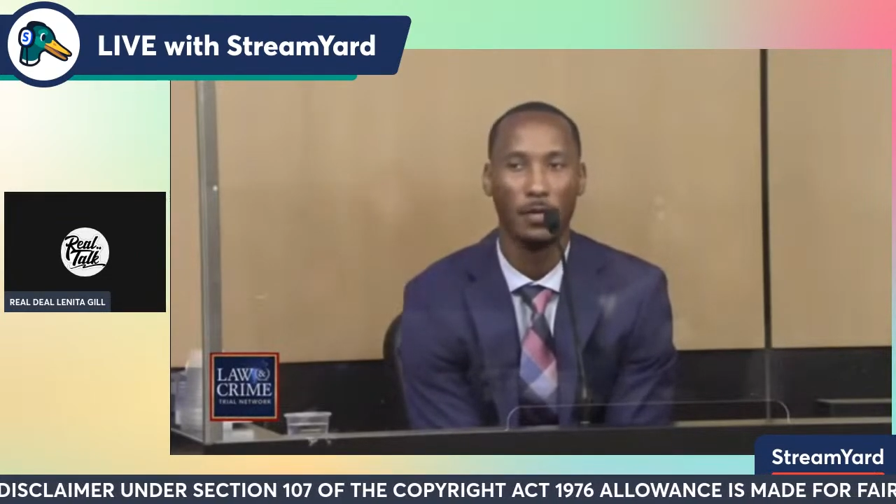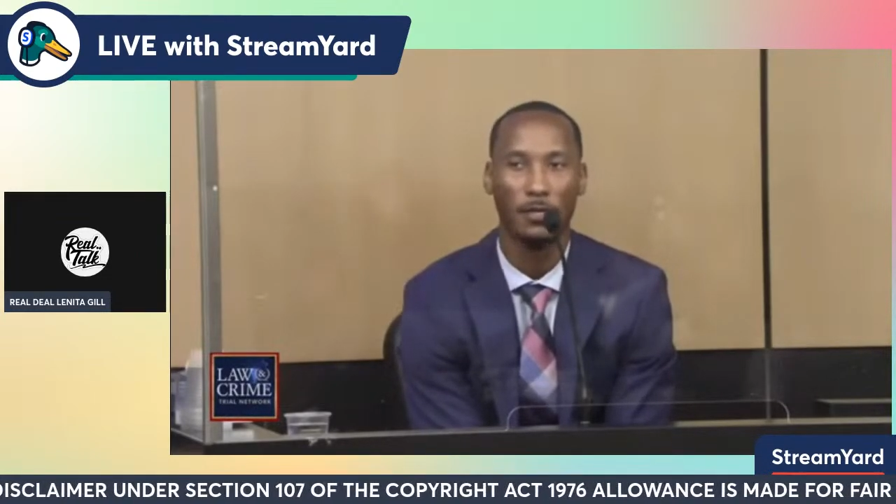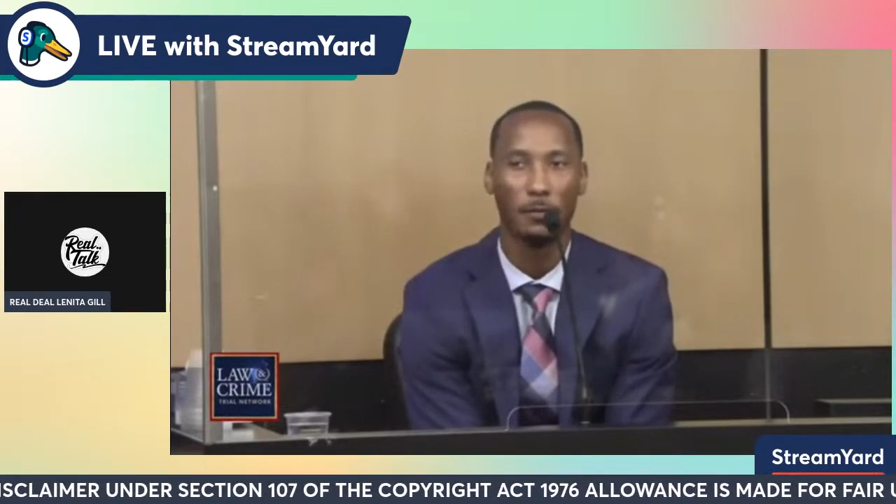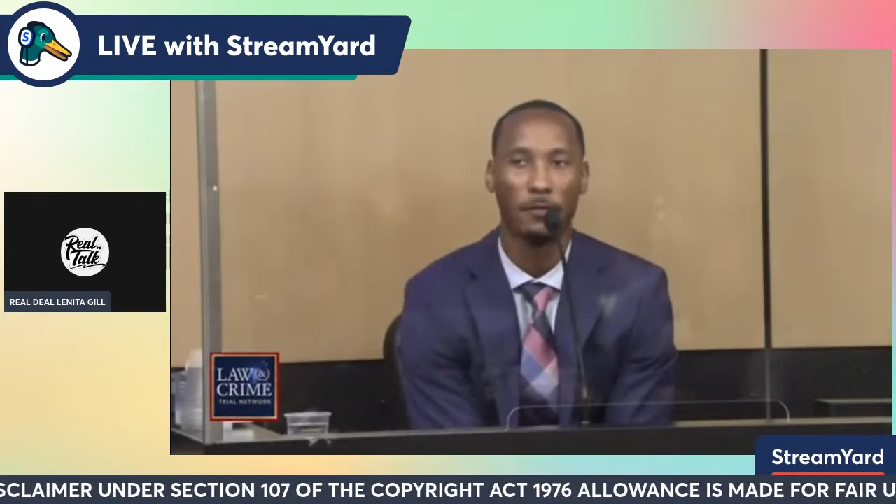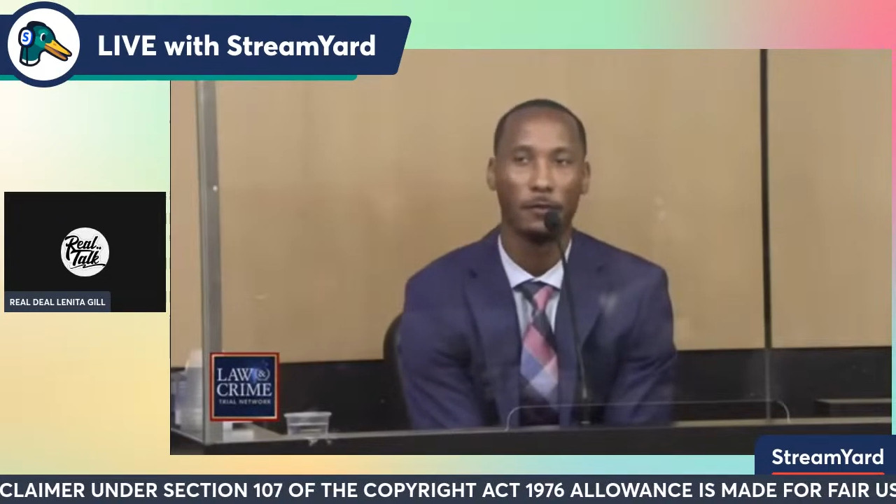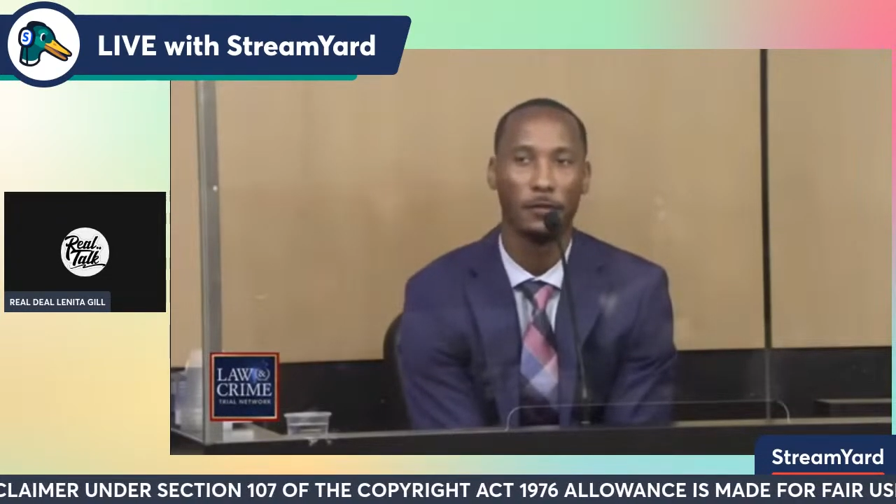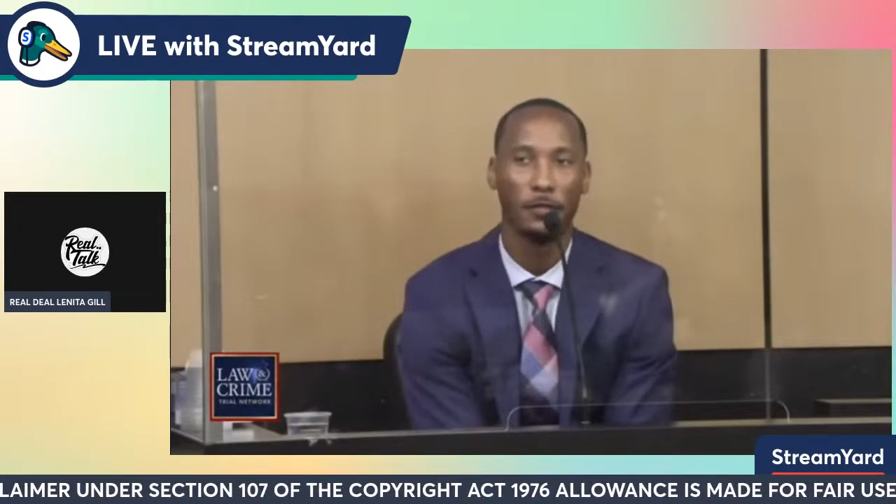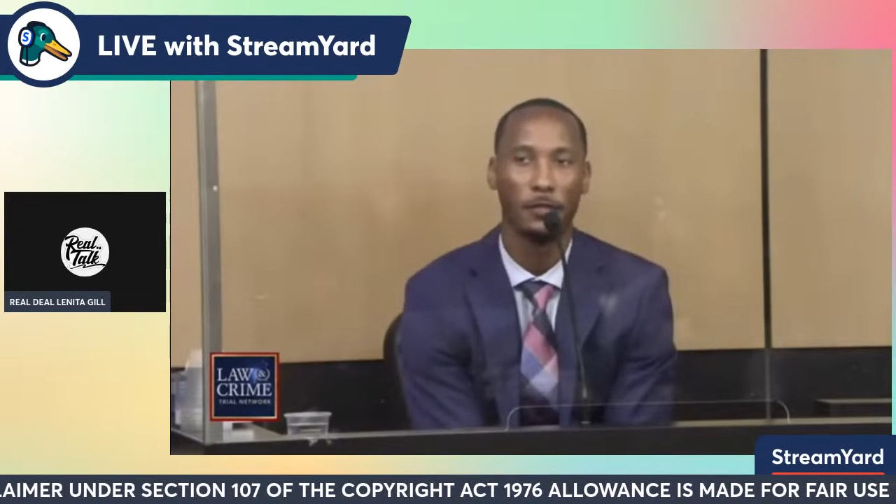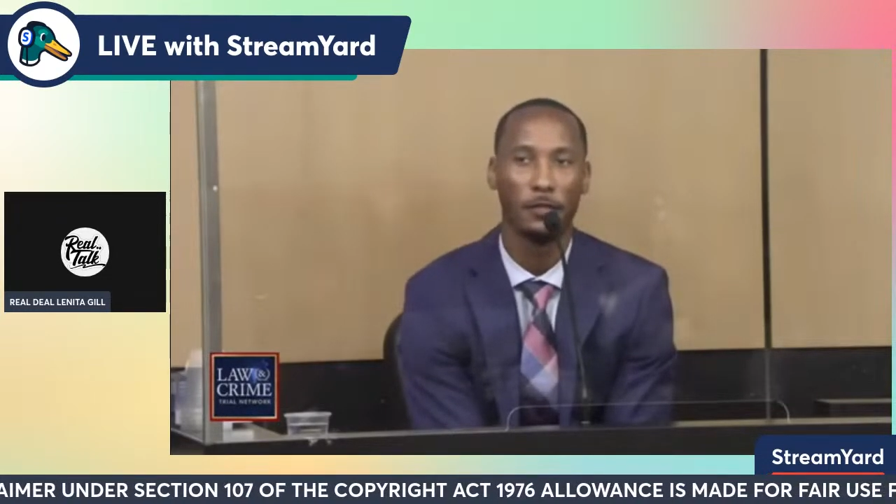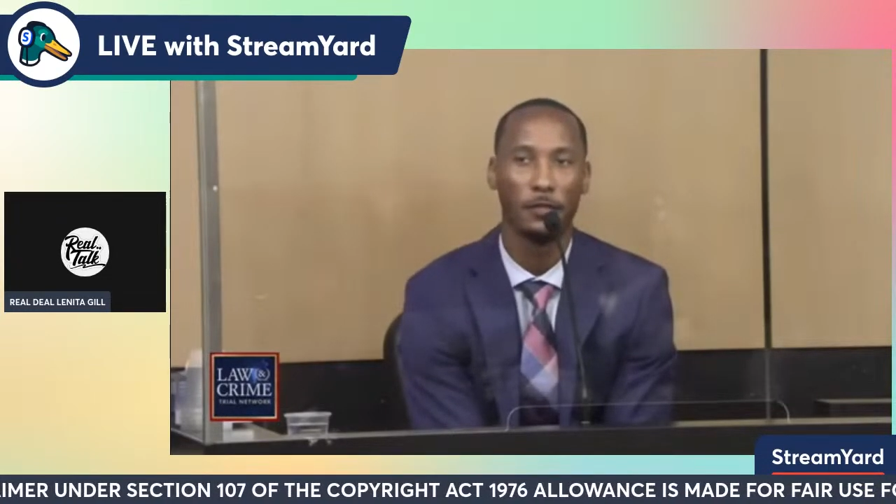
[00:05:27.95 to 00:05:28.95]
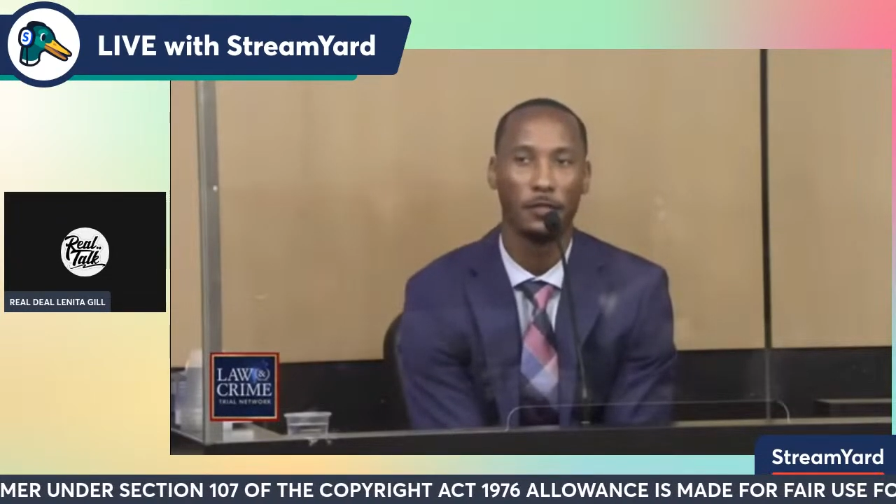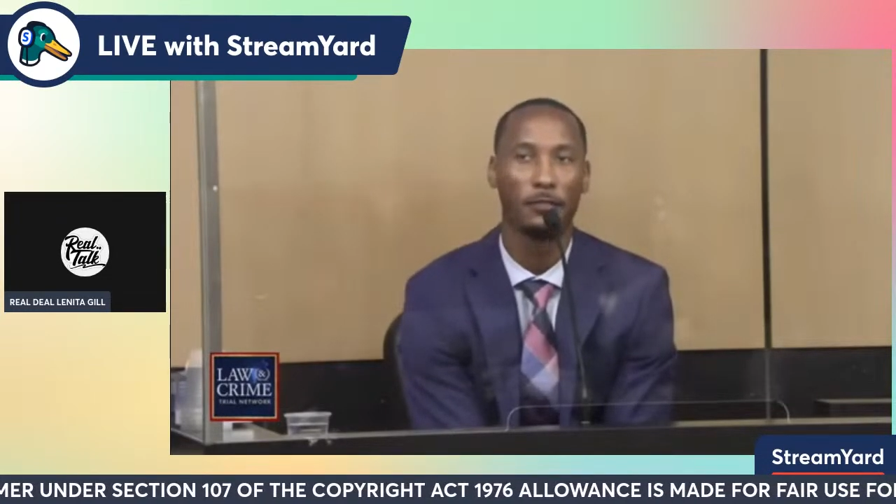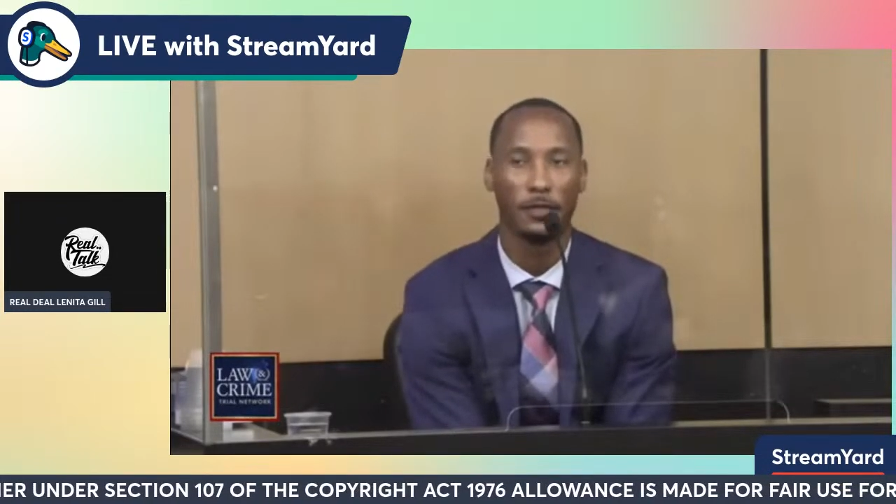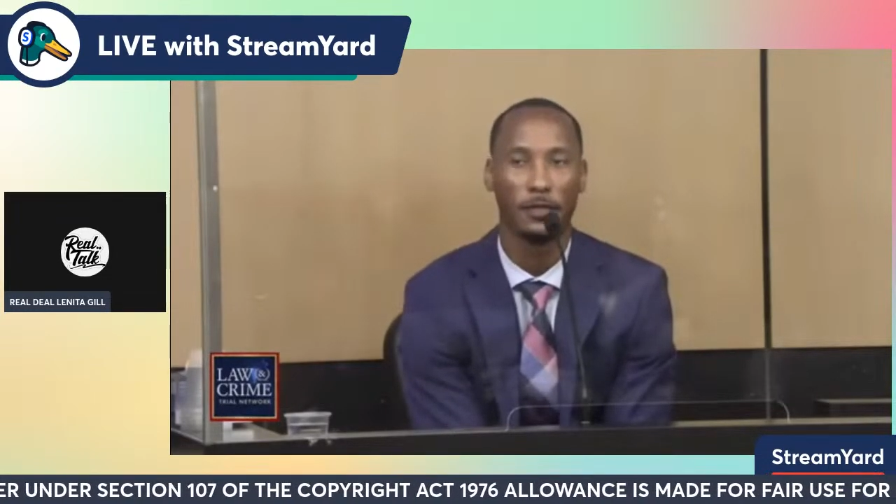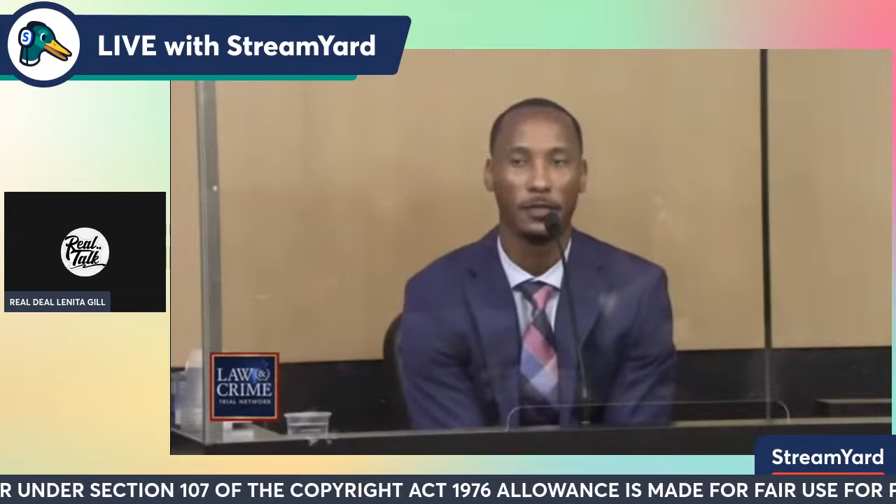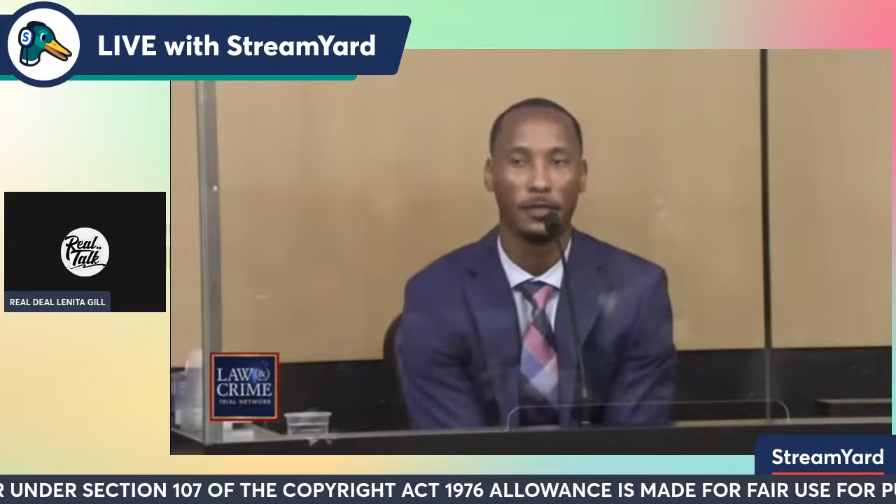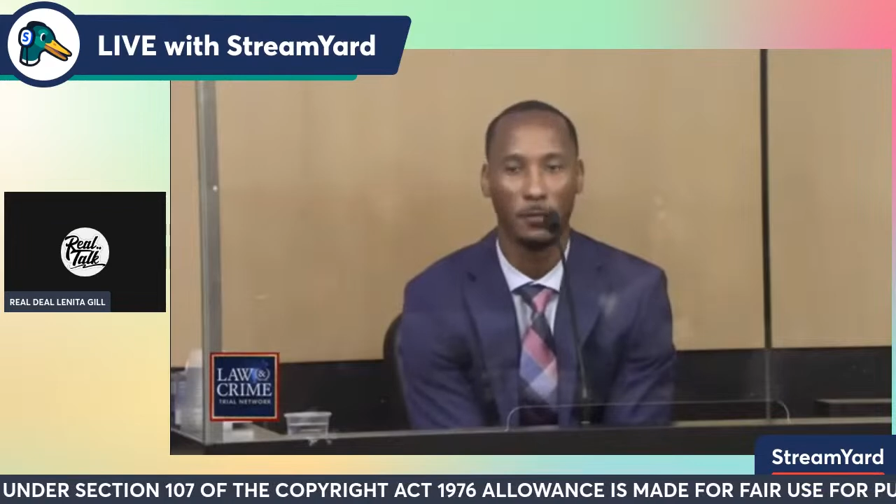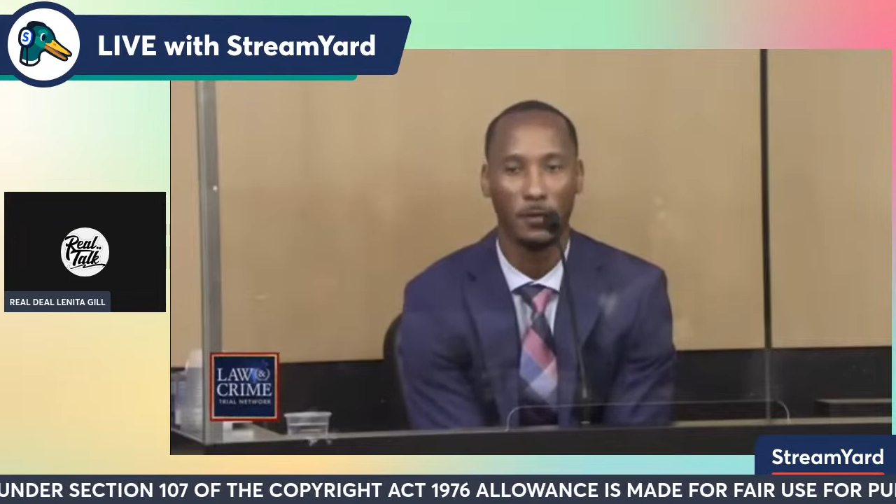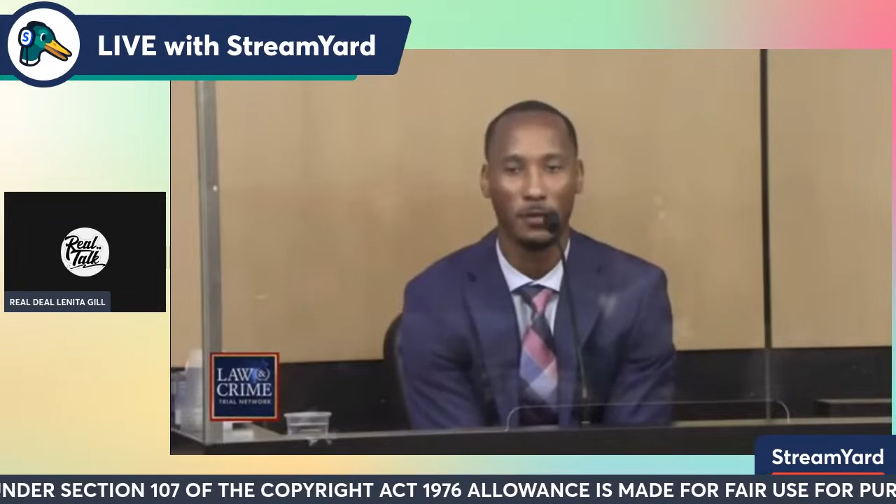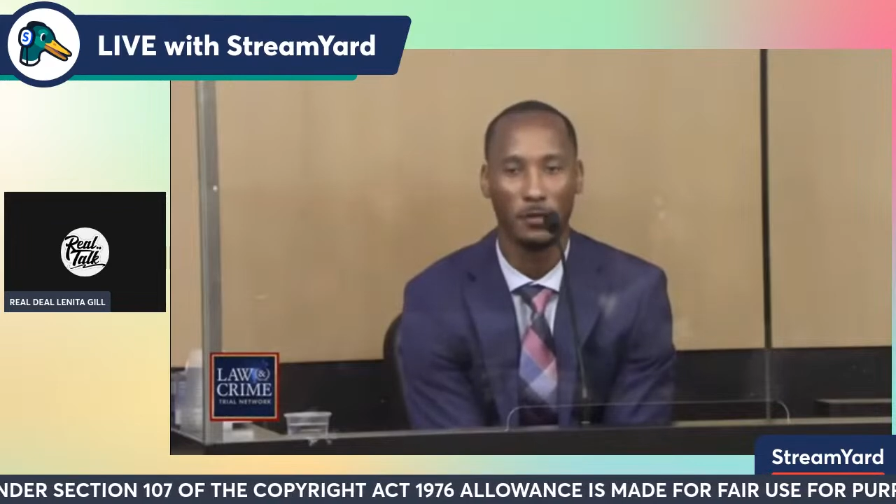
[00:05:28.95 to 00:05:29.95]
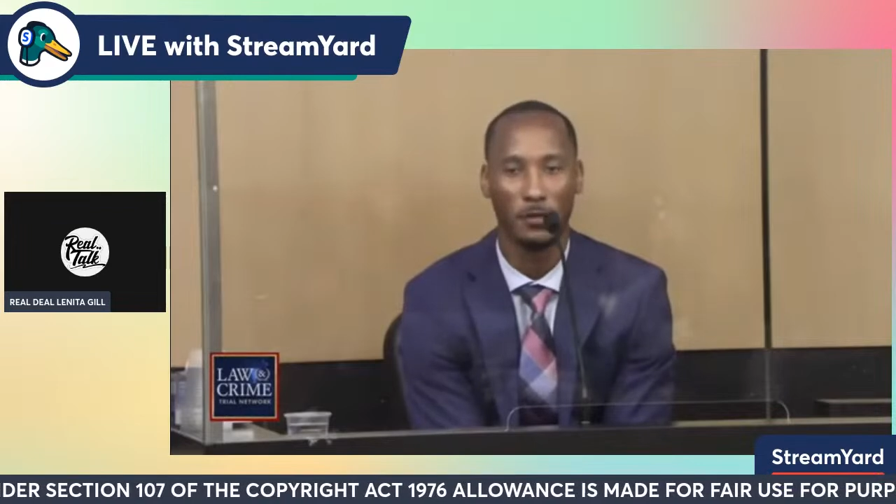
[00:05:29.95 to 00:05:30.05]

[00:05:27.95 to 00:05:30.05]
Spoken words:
before she